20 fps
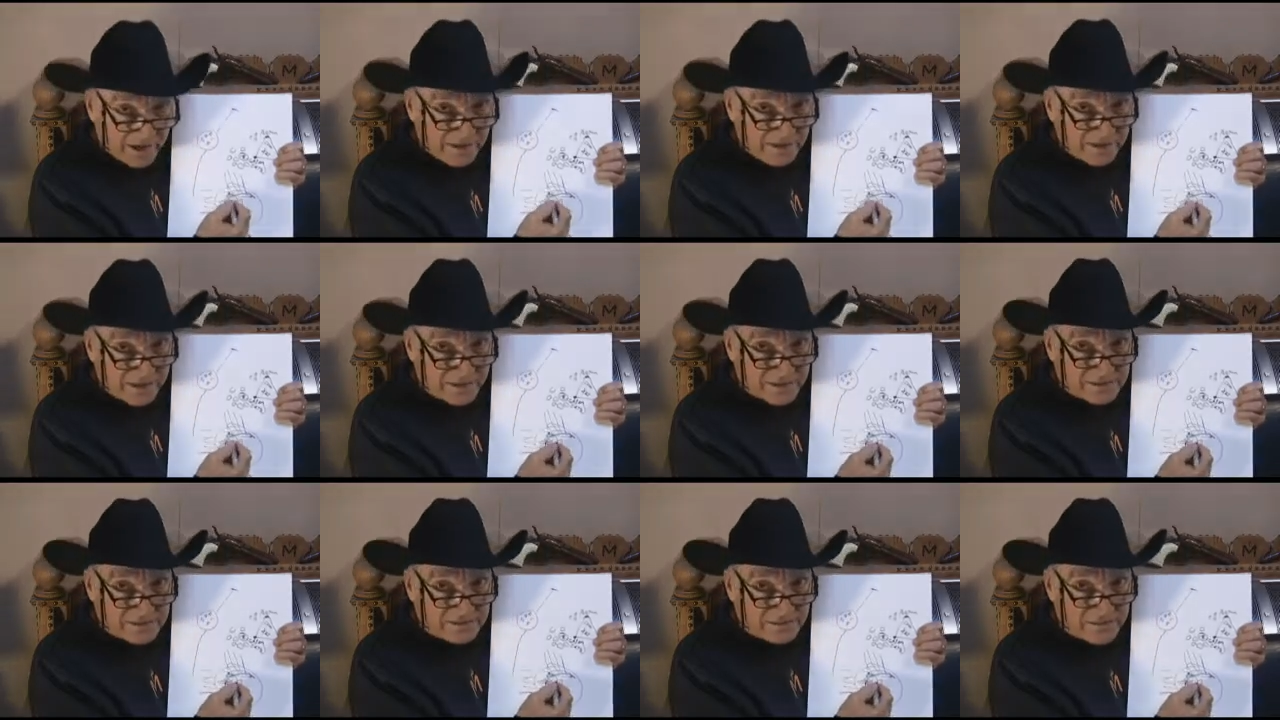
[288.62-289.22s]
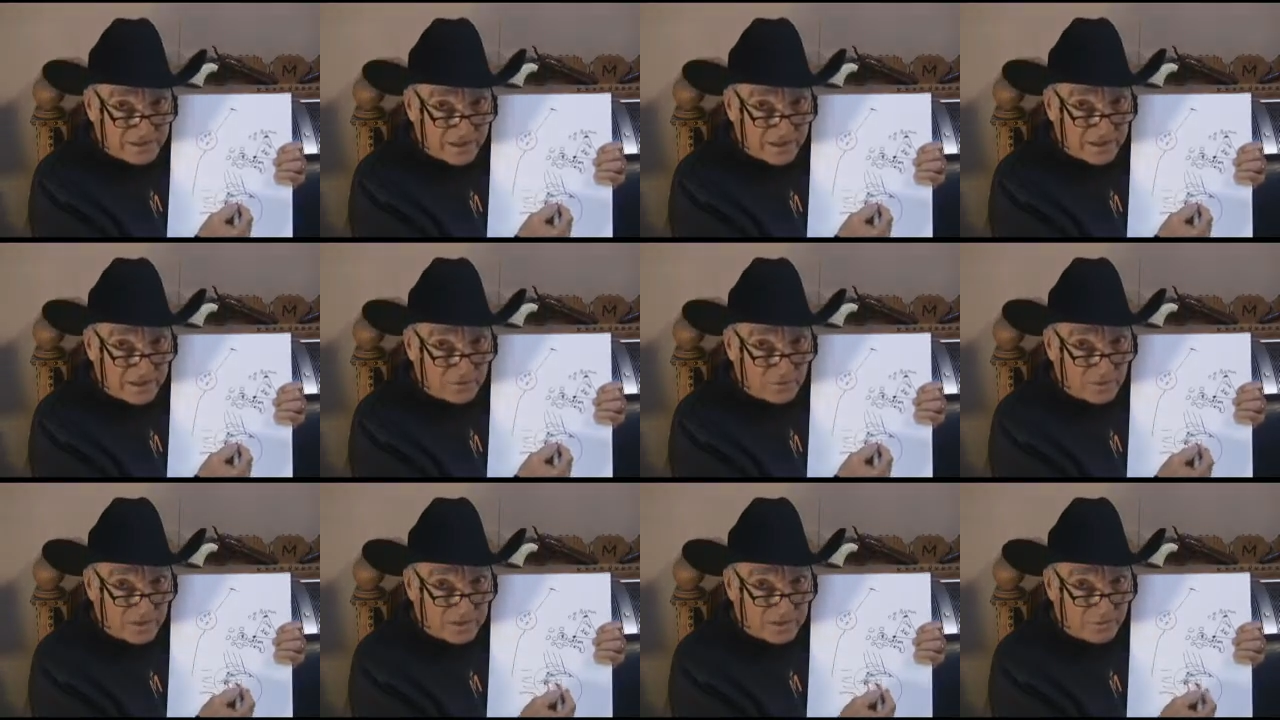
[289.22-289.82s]
ideas are
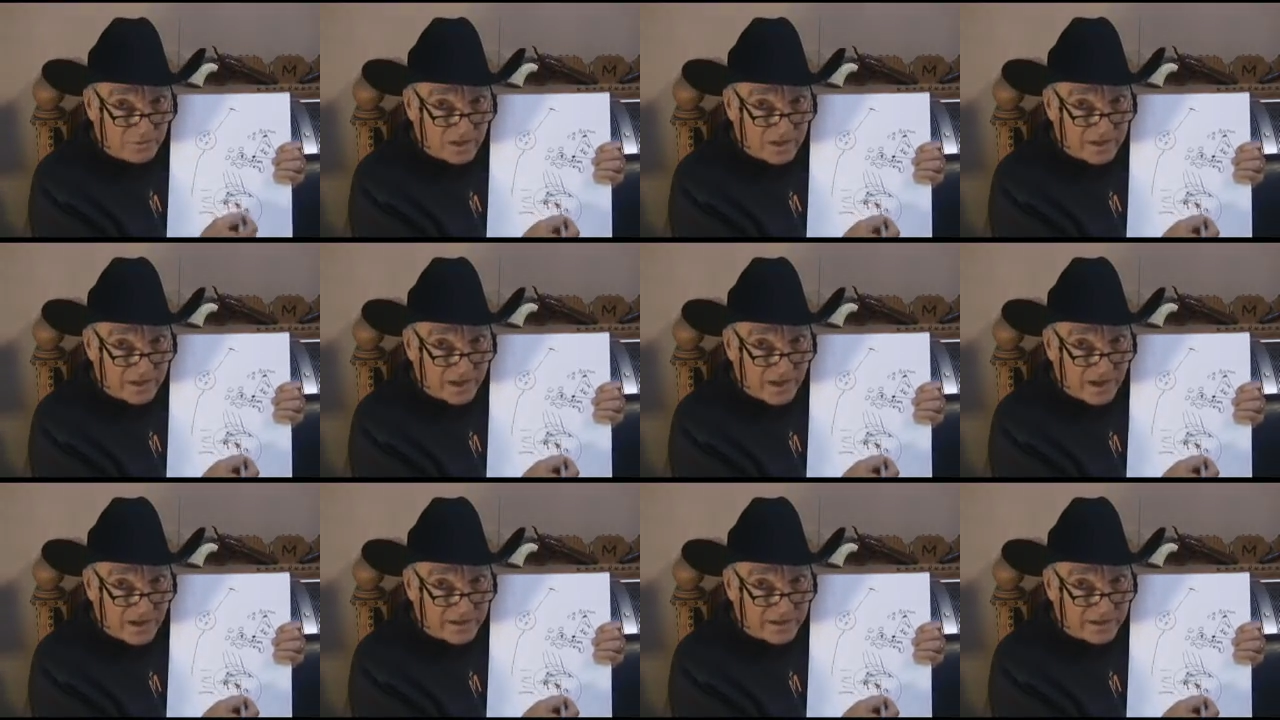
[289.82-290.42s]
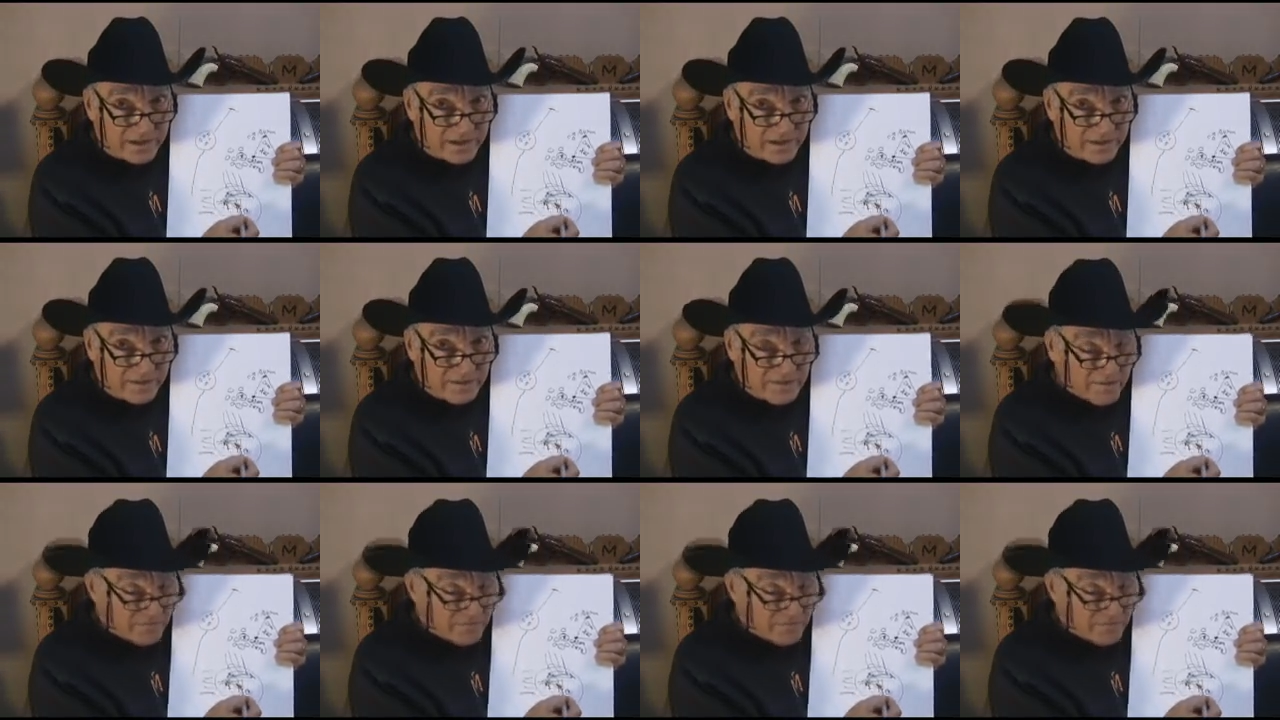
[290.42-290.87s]
tainted with the money idea.